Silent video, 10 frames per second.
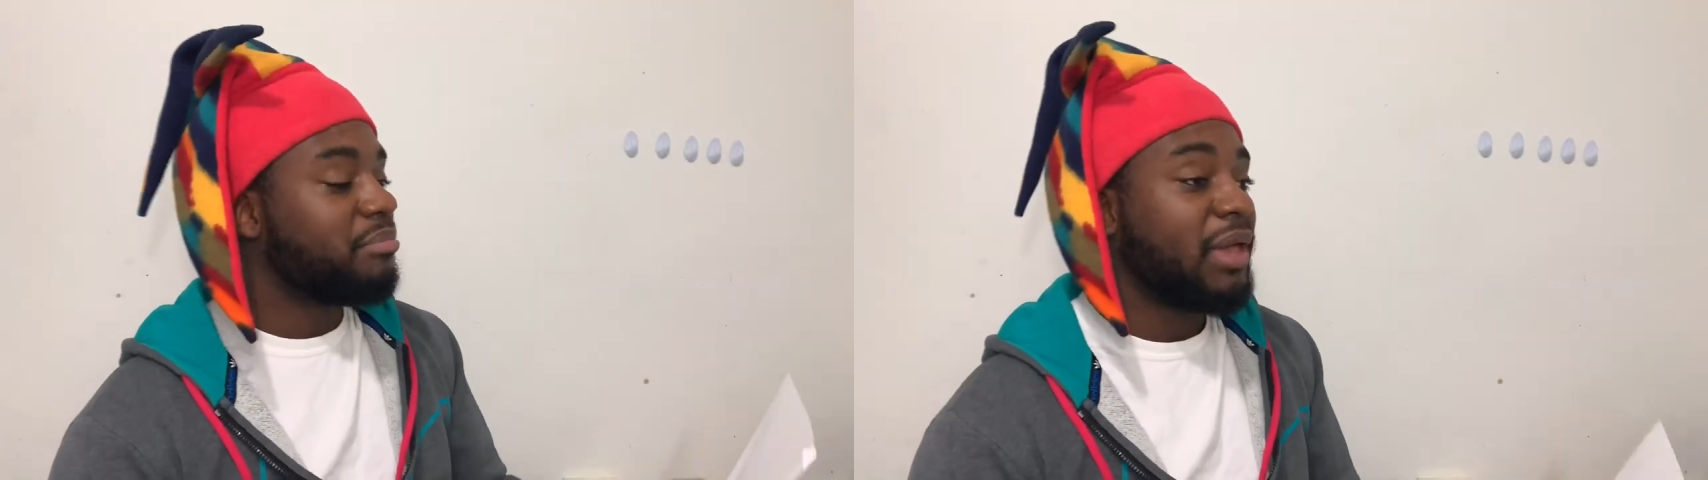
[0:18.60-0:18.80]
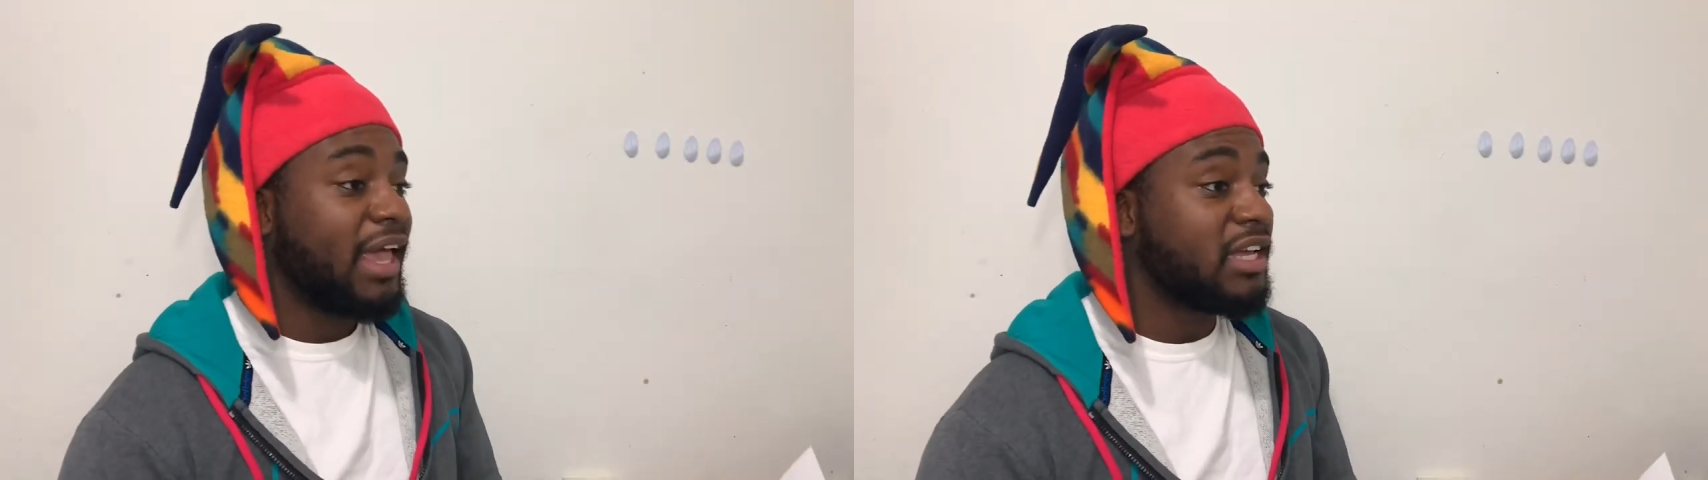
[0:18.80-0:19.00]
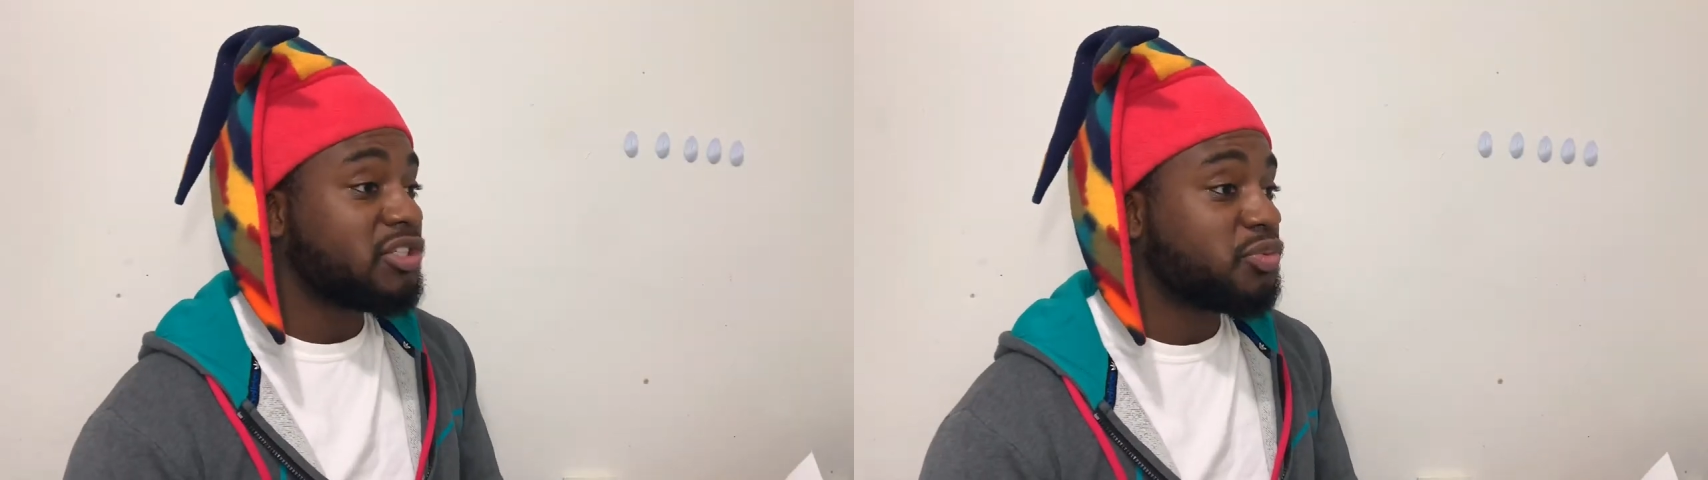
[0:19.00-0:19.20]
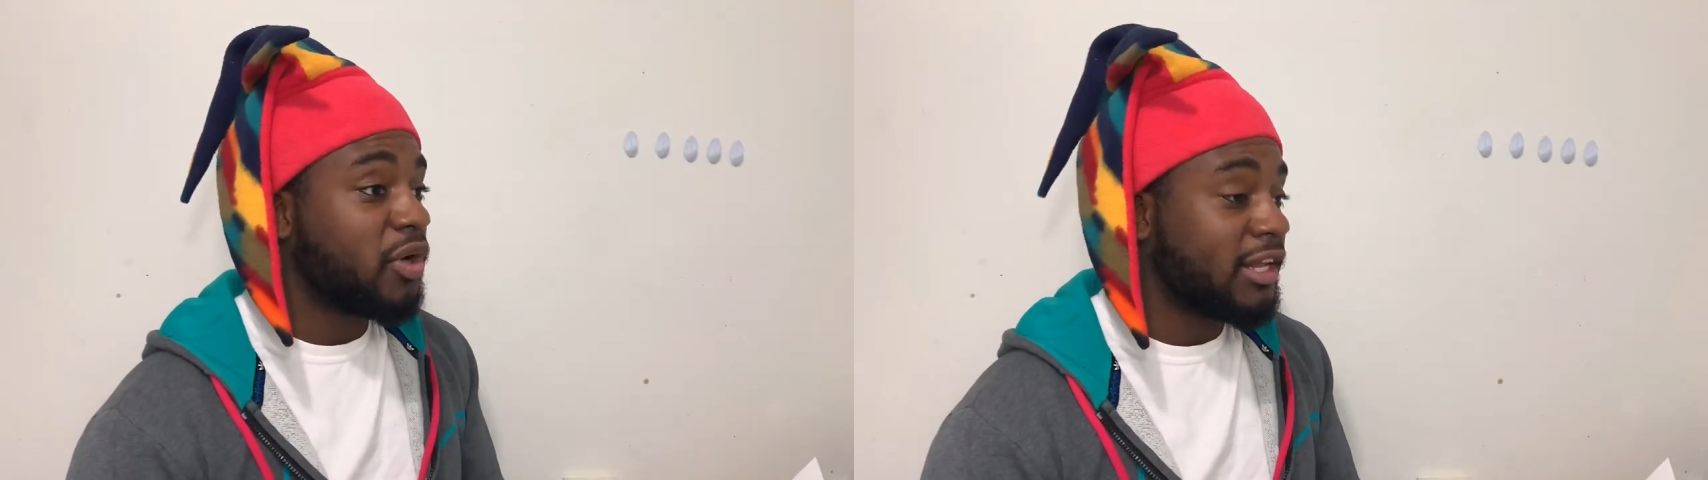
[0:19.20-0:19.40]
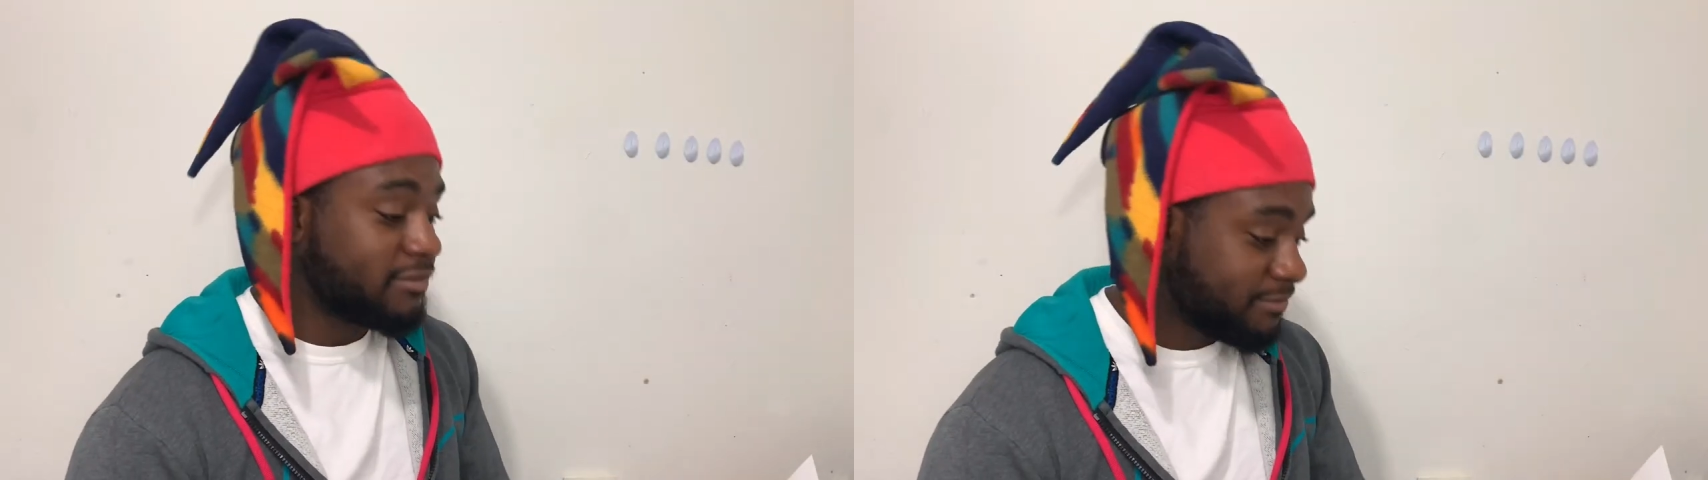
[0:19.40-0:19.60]
Page
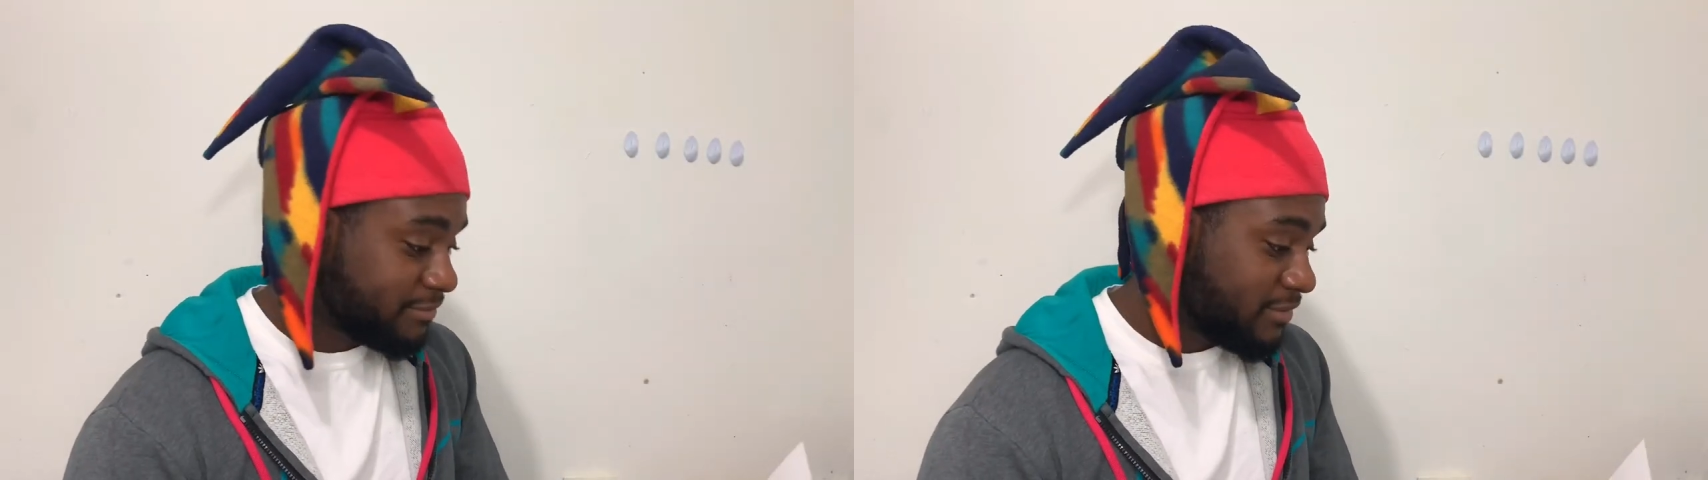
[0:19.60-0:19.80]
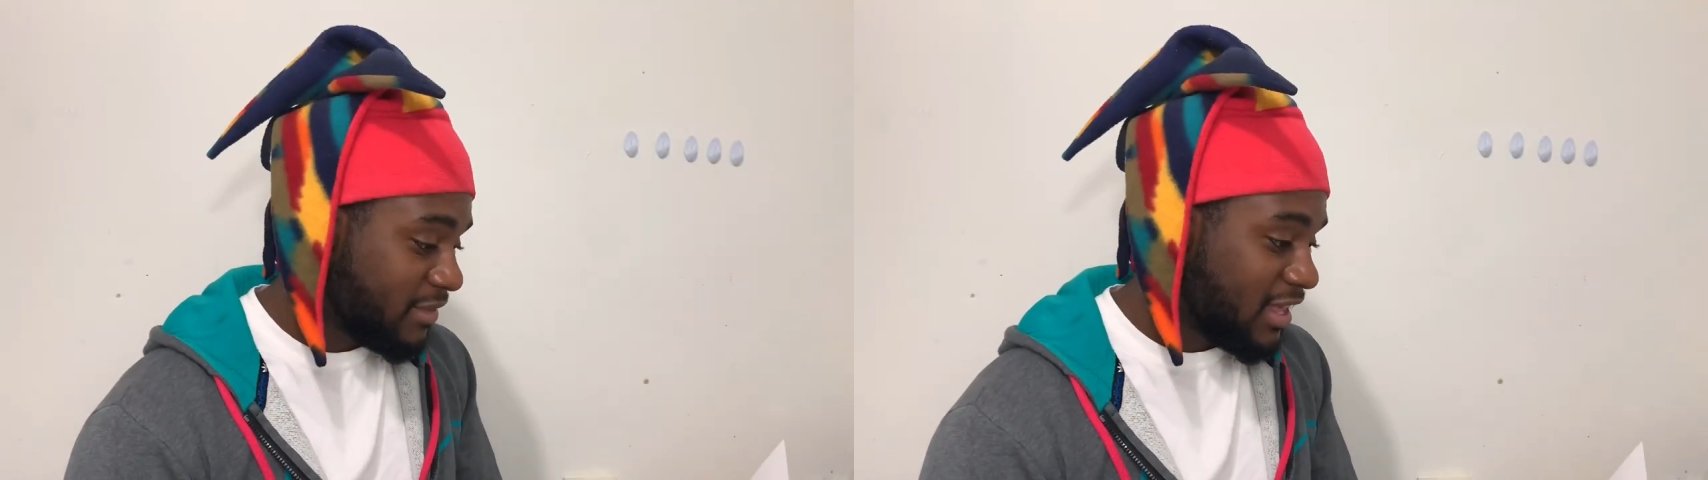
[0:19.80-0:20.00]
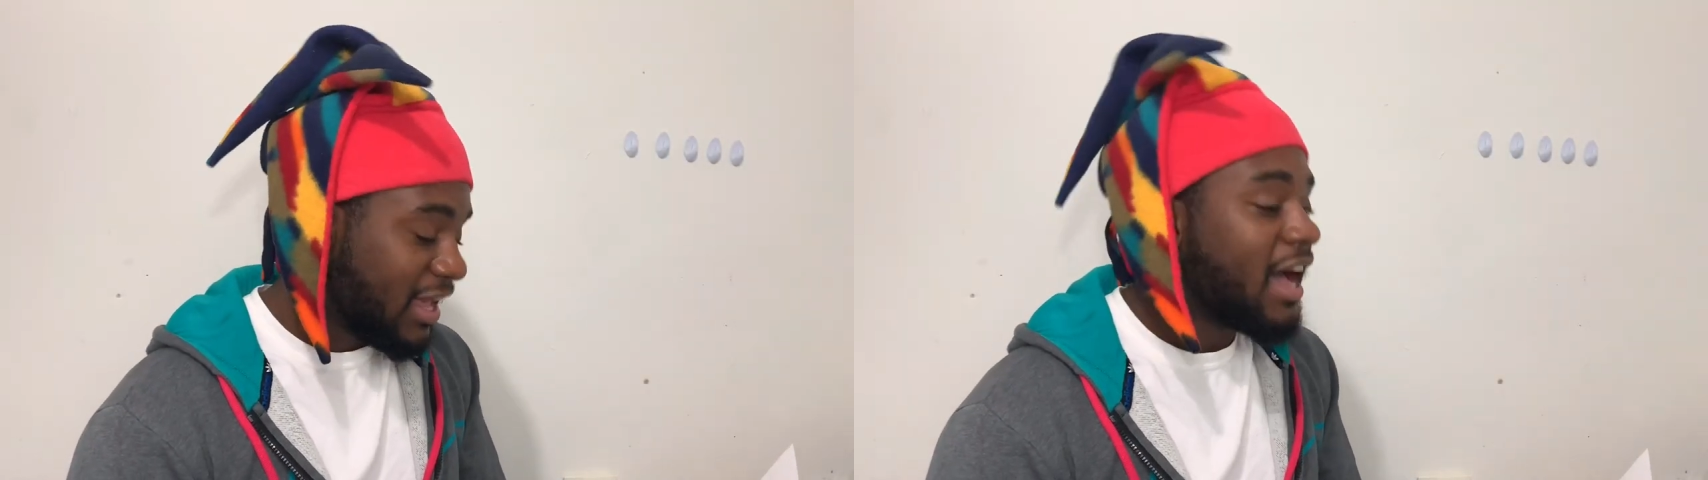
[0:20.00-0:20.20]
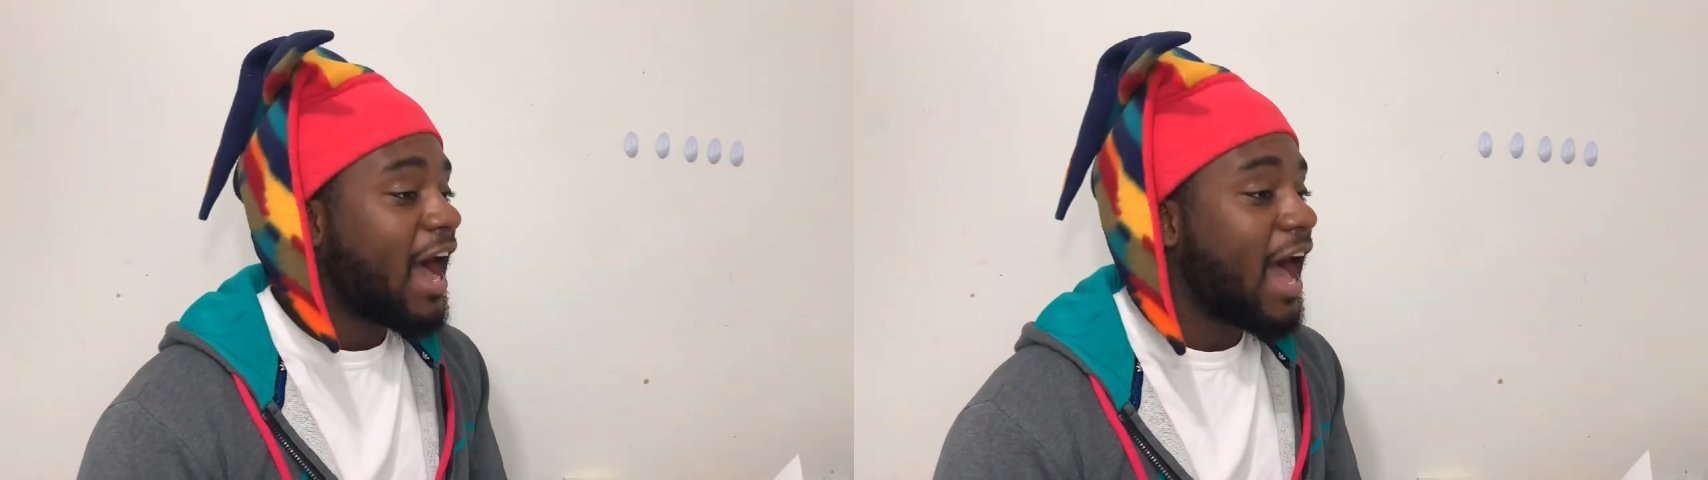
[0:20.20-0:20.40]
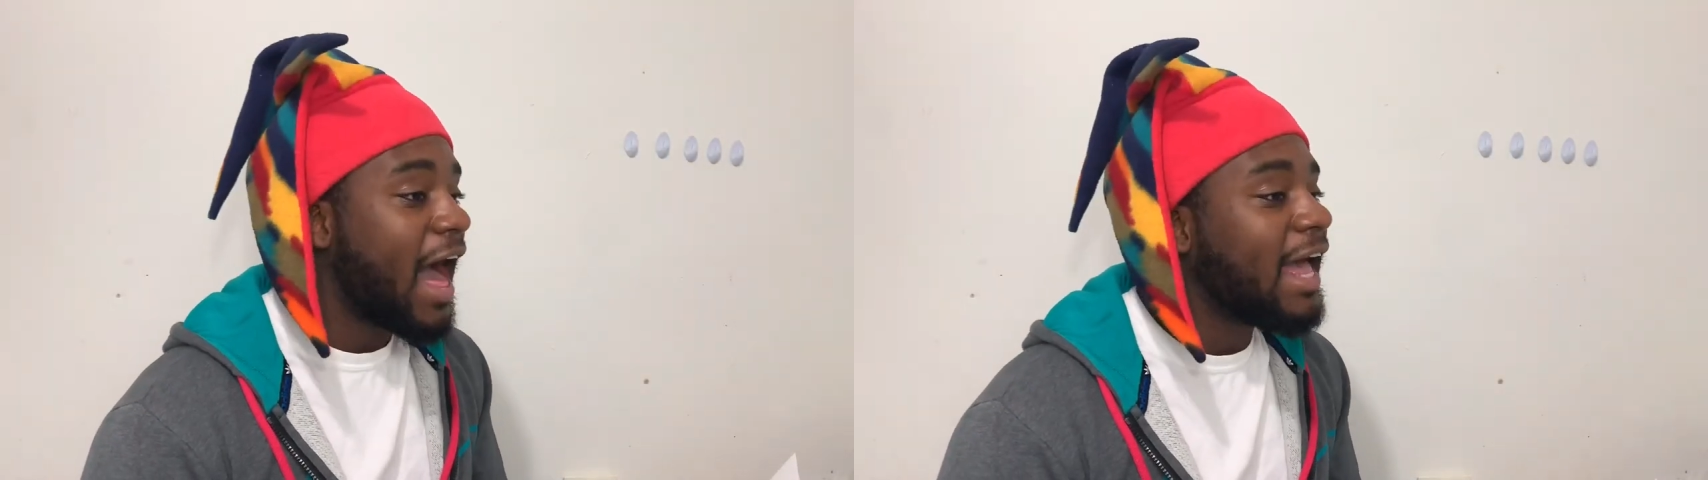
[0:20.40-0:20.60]
one.
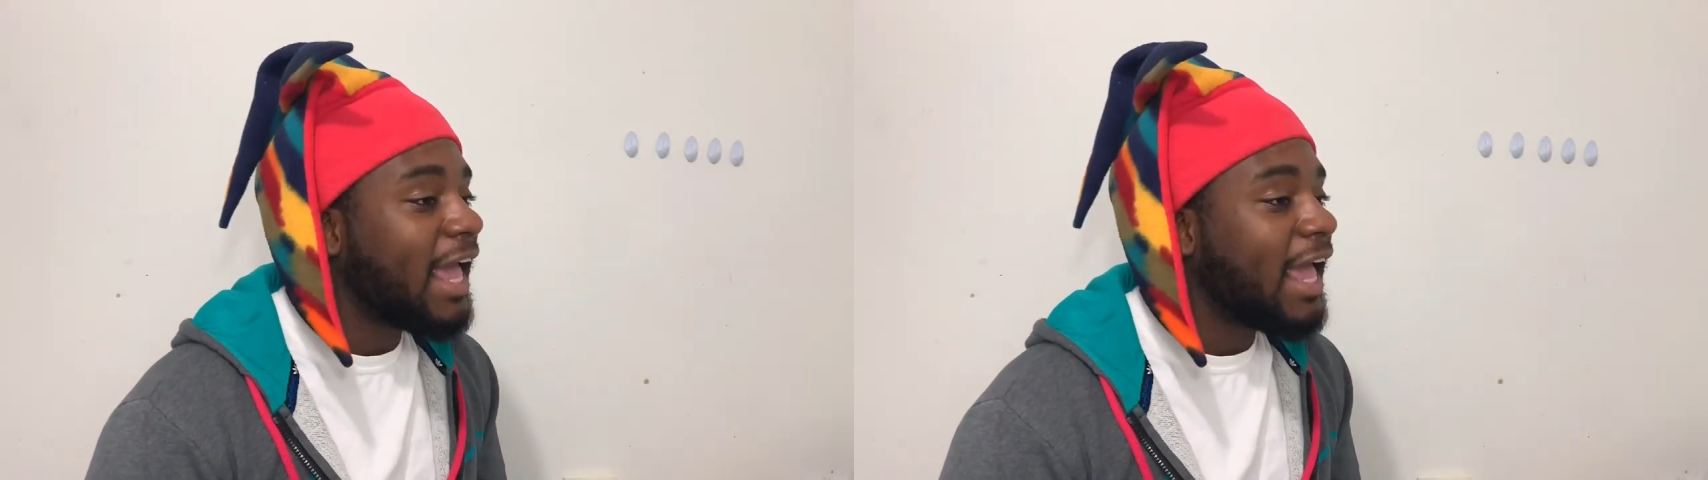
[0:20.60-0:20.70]
I